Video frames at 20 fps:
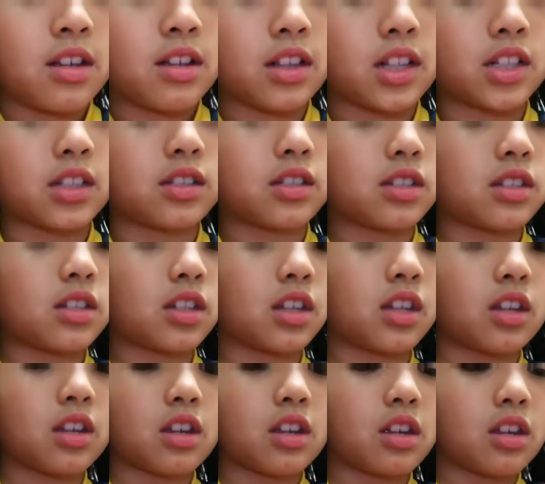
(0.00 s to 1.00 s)
Let's see.
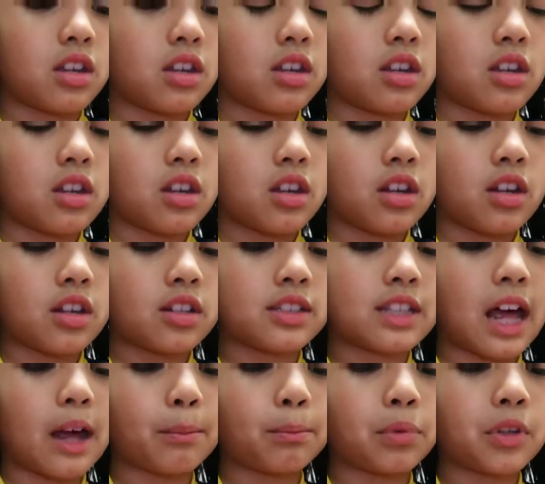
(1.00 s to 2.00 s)
Is
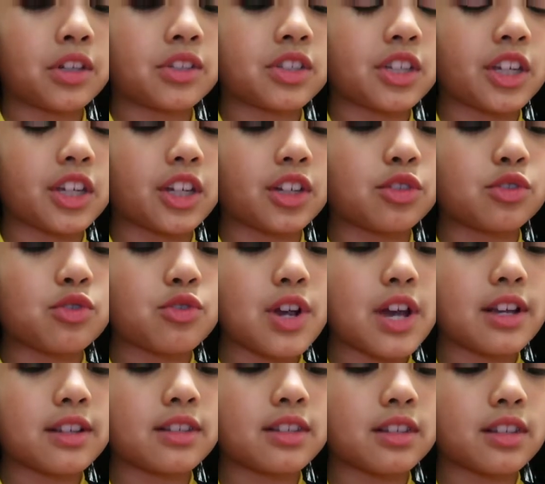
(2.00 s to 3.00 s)
that plus
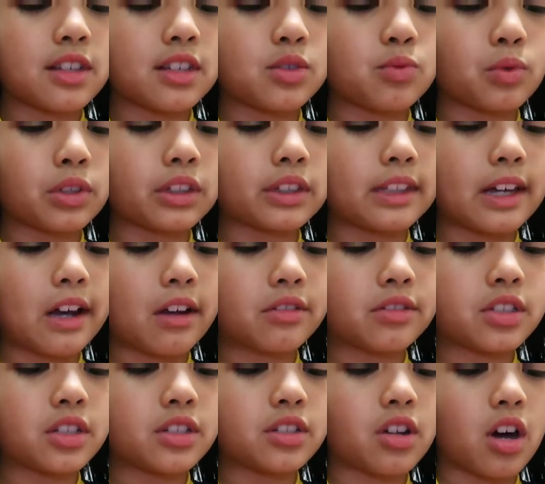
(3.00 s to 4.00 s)
interest? Is
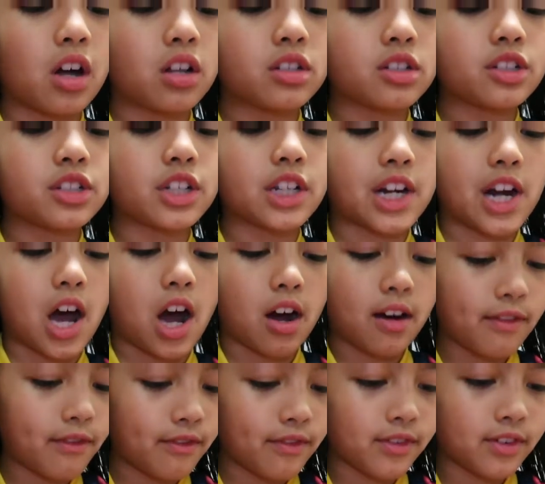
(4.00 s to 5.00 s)
$1,000 enough?